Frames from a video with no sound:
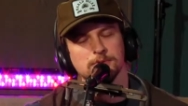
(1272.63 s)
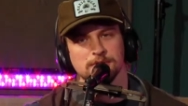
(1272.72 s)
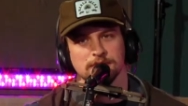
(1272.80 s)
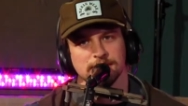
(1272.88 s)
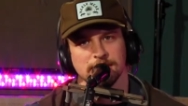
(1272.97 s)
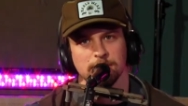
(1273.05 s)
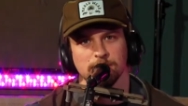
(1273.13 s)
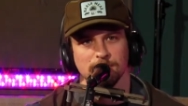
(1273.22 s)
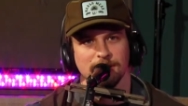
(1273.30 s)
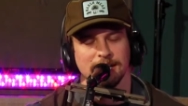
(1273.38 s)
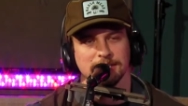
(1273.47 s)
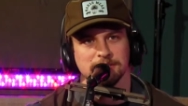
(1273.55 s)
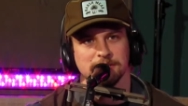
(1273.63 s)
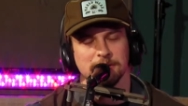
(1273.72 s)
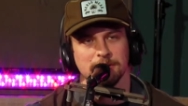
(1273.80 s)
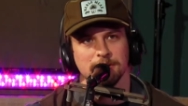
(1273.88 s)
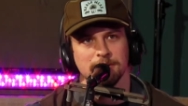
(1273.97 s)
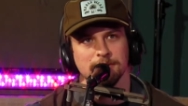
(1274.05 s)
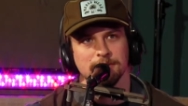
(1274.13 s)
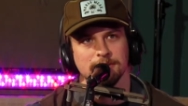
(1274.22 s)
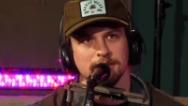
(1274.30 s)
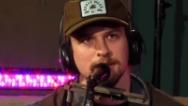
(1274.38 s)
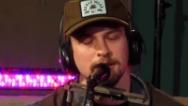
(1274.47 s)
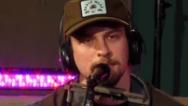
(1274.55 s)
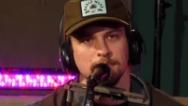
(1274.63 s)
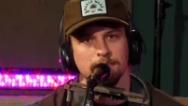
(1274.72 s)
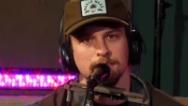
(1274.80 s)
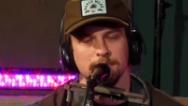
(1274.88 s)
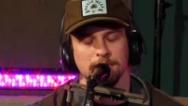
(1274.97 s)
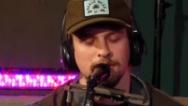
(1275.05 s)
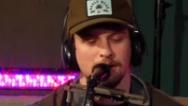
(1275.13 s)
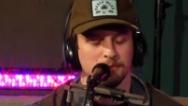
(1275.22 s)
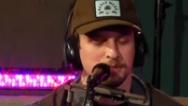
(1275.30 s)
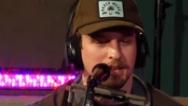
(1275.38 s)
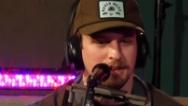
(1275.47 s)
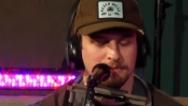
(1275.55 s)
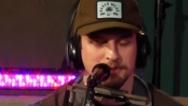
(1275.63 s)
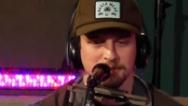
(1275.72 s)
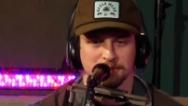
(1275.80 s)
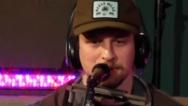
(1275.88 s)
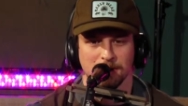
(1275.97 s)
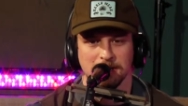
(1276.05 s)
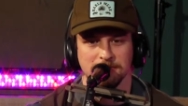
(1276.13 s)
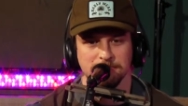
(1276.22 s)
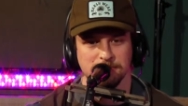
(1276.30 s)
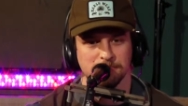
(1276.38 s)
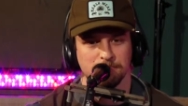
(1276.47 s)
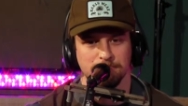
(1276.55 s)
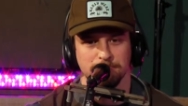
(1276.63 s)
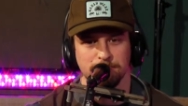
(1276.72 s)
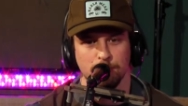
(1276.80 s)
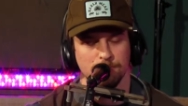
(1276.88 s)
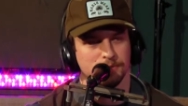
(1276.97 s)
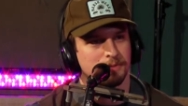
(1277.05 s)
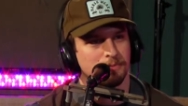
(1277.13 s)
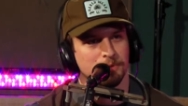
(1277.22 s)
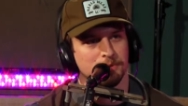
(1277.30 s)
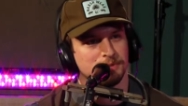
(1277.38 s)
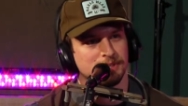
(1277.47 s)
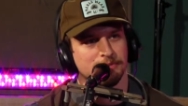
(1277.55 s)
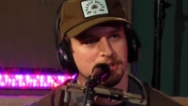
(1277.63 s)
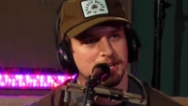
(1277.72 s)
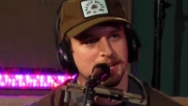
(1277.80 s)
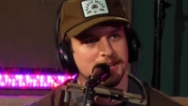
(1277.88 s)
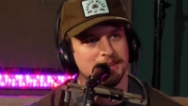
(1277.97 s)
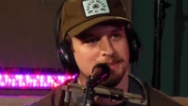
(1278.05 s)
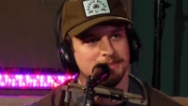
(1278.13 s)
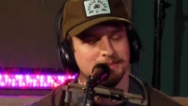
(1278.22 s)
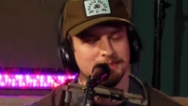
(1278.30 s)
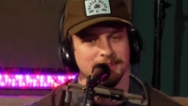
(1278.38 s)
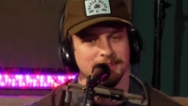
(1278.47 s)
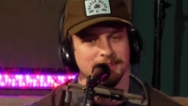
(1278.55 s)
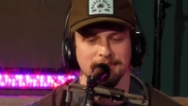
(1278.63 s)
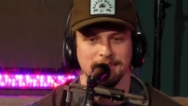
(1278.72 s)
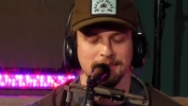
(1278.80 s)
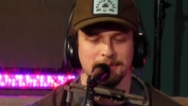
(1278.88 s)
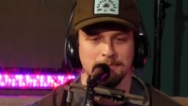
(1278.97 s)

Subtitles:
it was December last year. I was kind of in this grind of just posting reels every day, and